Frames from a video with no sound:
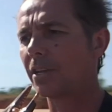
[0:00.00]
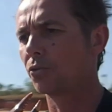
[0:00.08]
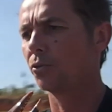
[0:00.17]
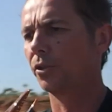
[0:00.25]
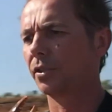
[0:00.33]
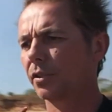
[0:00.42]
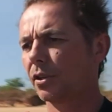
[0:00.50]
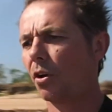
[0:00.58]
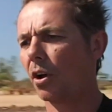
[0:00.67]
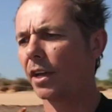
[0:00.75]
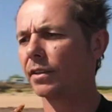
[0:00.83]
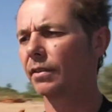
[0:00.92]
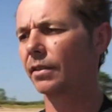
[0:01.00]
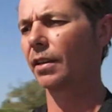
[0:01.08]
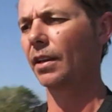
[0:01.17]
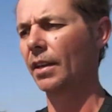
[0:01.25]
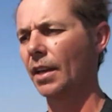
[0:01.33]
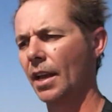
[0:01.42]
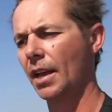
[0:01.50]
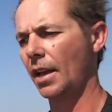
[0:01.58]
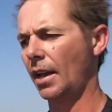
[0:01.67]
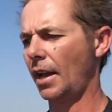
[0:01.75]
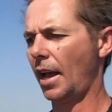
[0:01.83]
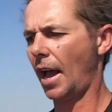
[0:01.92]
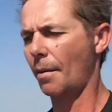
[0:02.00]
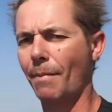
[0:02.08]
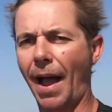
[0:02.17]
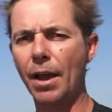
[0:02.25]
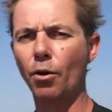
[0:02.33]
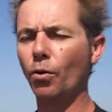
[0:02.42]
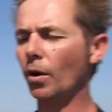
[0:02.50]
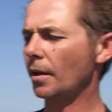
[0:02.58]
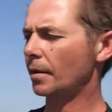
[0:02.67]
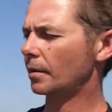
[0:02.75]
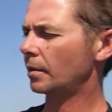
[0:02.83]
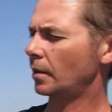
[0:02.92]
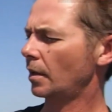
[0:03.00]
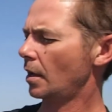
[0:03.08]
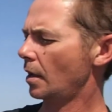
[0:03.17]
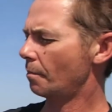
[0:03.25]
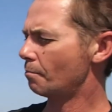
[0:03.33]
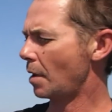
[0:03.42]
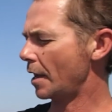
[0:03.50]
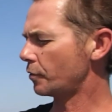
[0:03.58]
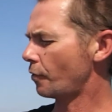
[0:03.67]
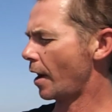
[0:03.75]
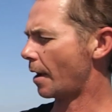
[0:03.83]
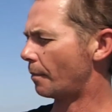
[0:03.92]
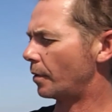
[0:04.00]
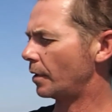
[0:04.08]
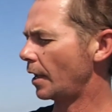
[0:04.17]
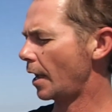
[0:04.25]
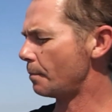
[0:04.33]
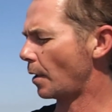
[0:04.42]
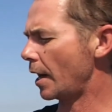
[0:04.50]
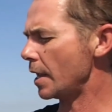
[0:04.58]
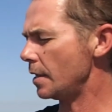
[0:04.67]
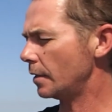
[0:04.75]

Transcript: good size male mud crab. Hey buddy.